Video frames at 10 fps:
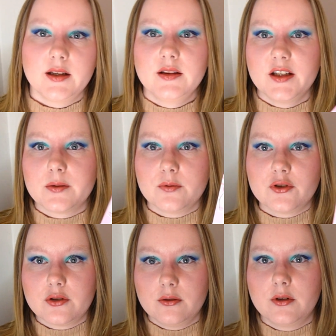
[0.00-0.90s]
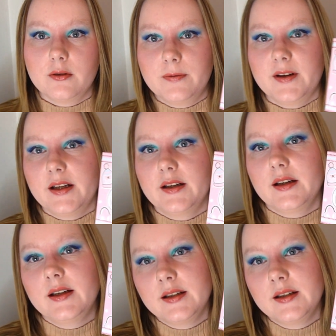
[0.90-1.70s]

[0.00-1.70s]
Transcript: and this was sort of an...